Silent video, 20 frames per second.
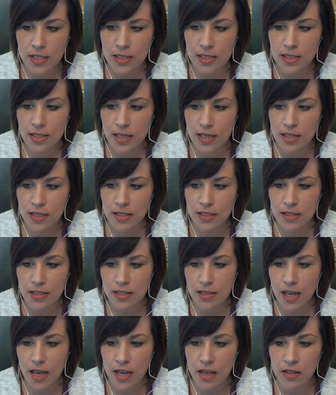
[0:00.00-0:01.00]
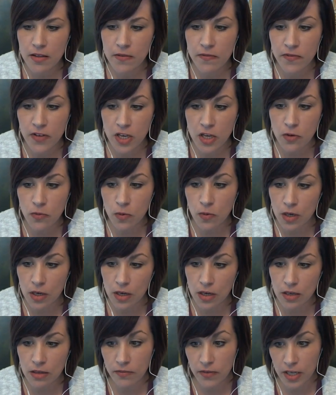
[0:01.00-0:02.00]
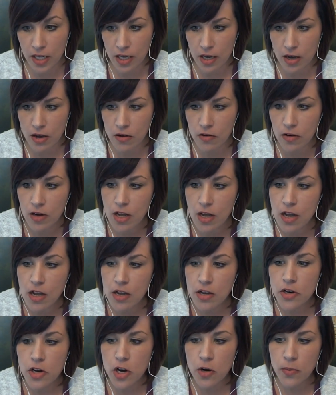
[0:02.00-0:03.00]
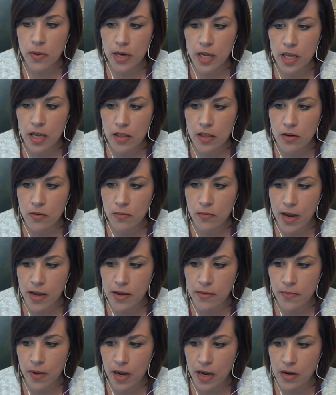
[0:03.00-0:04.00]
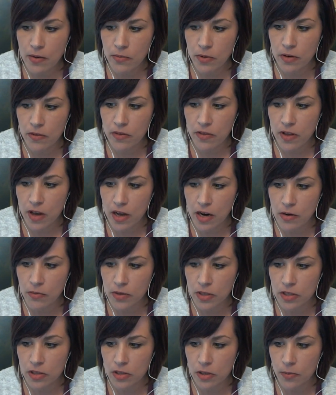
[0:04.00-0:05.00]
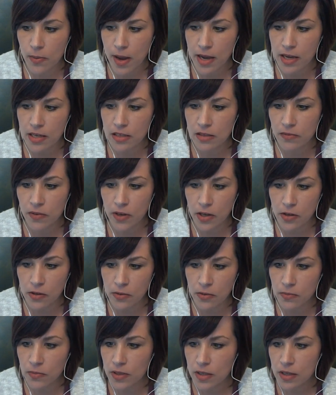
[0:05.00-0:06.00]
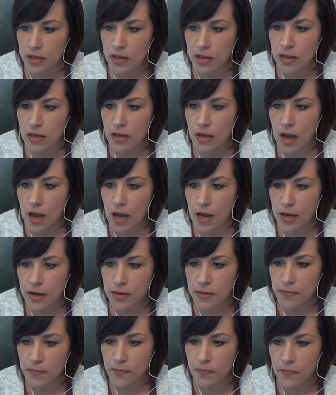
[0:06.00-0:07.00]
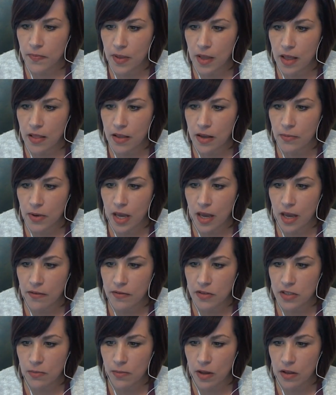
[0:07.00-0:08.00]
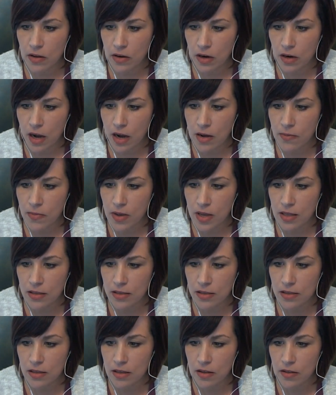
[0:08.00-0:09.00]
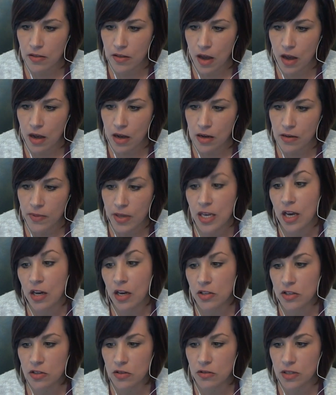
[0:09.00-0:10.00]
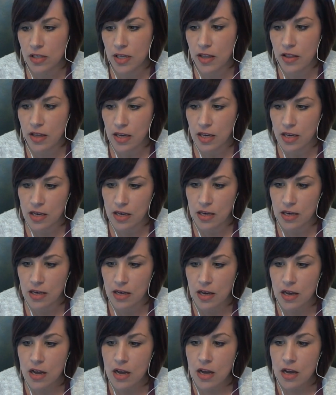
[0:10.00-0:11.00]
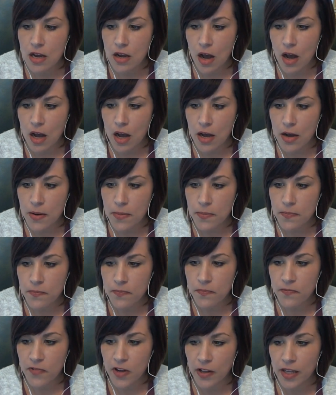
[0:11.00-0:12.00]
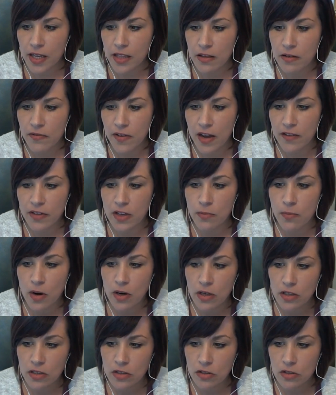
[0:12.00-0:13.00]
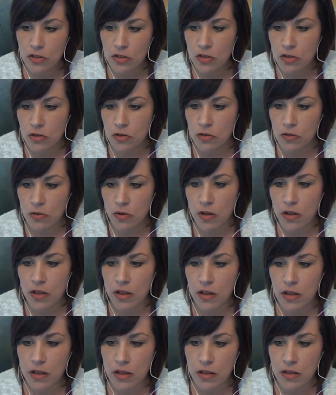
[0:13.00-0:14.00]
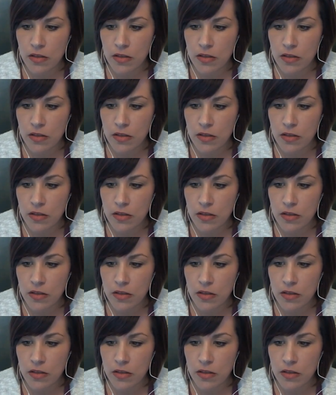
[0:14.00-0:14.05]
it was a sin to say the V word video. Nobody in their right mind would have thought it was surpassed film. And then we have some other comments. He also said that he thought that the 5D Mark II,